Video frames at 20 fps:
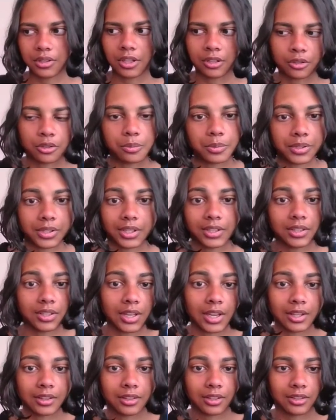just 100%
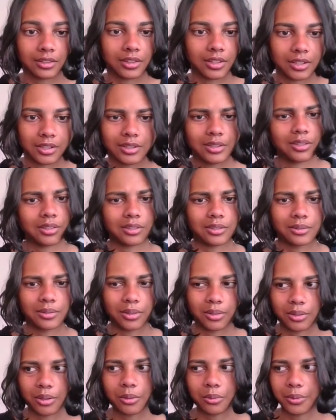saying that this is
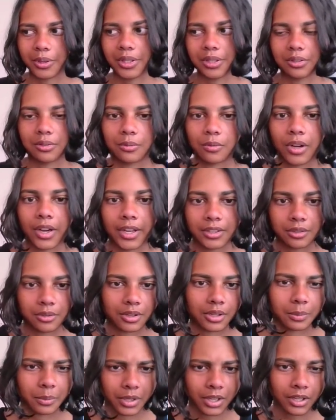the sole reason why it's
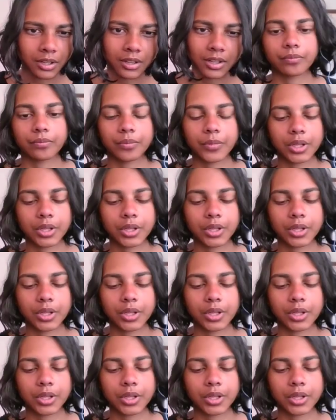creepy.